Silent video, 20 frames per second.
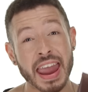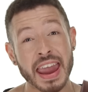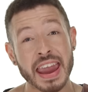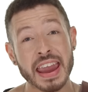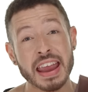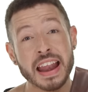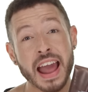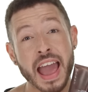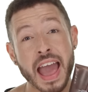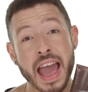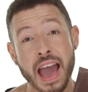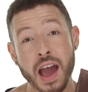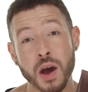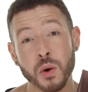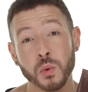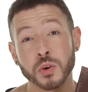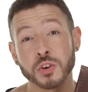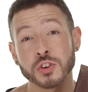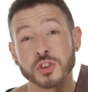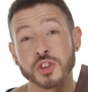8
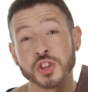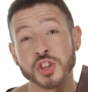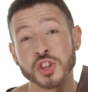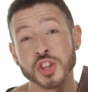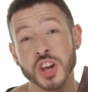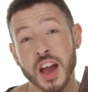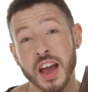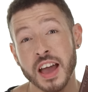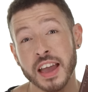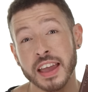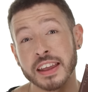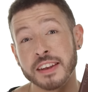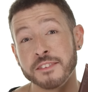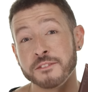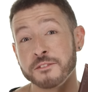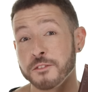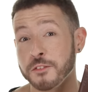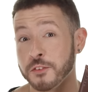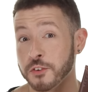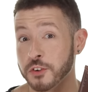hours
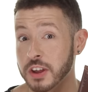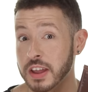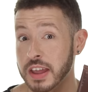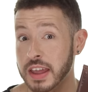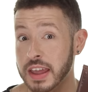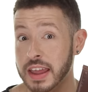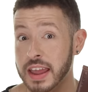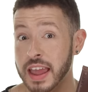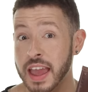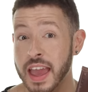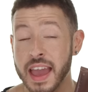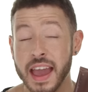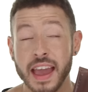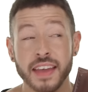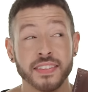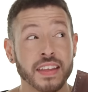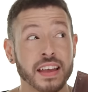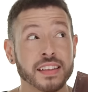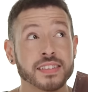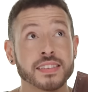shine-free,
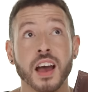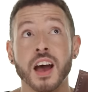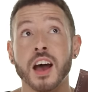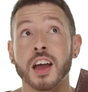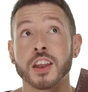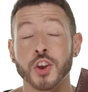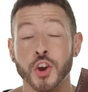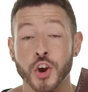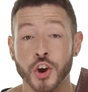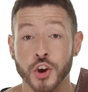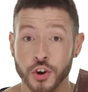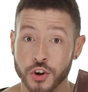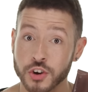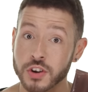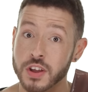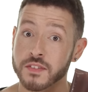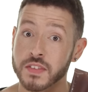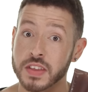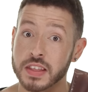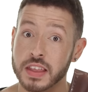and that's
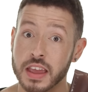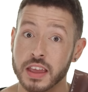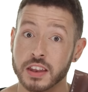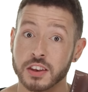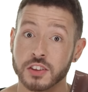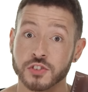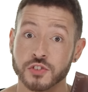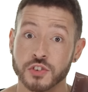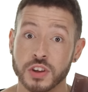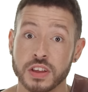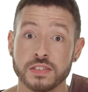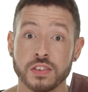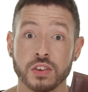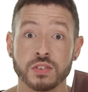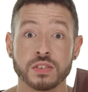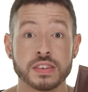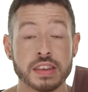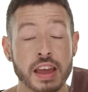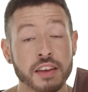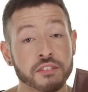unheard of in the industry,
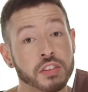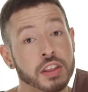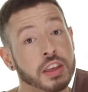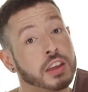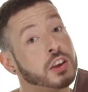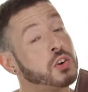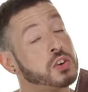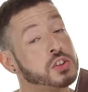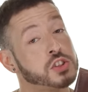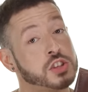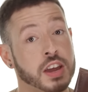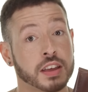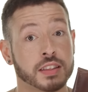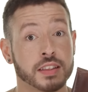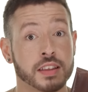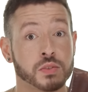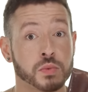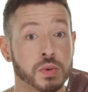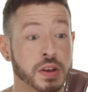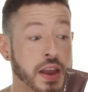so definitely go and
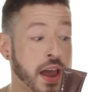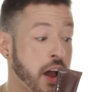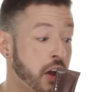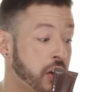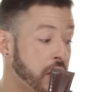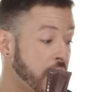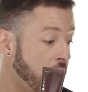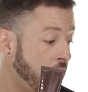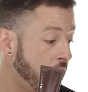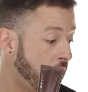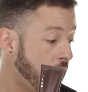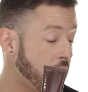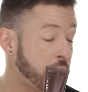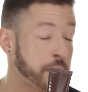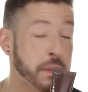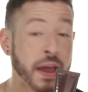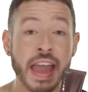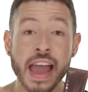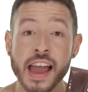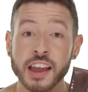check this one out.
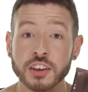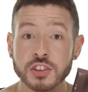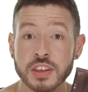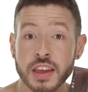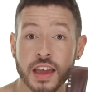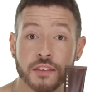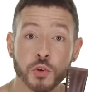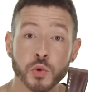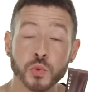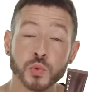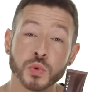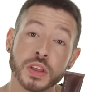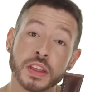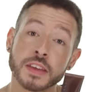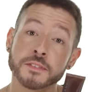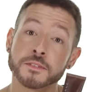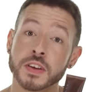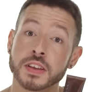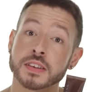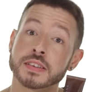I actually have a
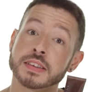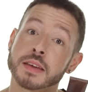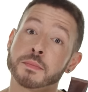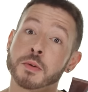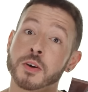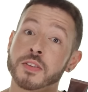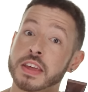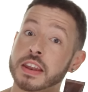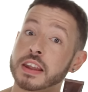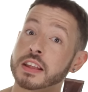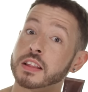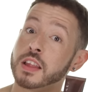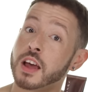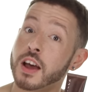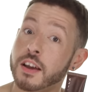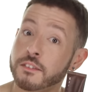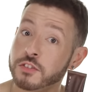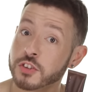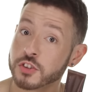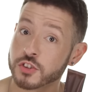really fun demo that I'd
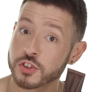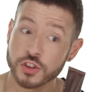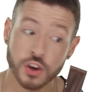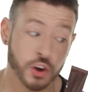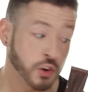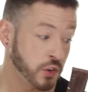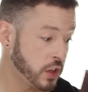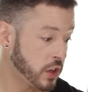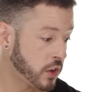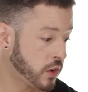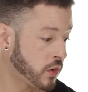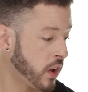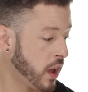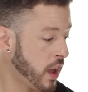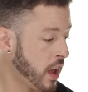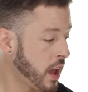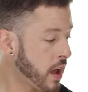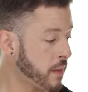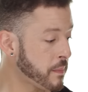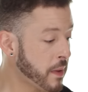love to show you
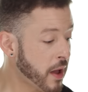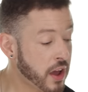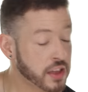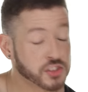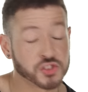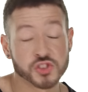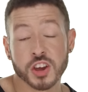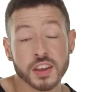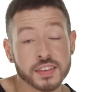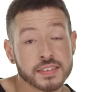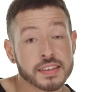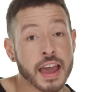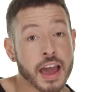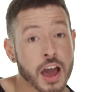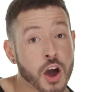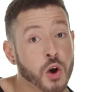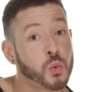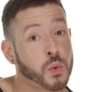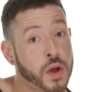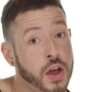about just
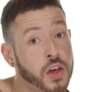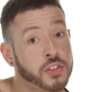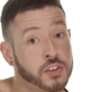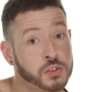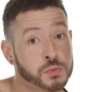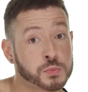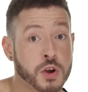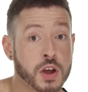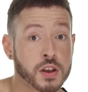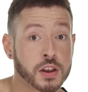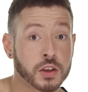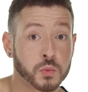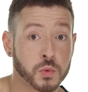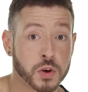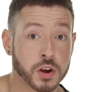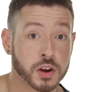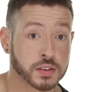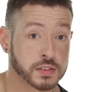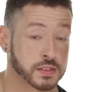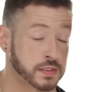how well this product
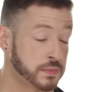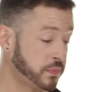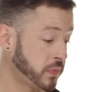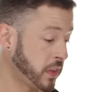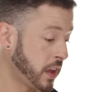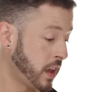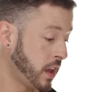works.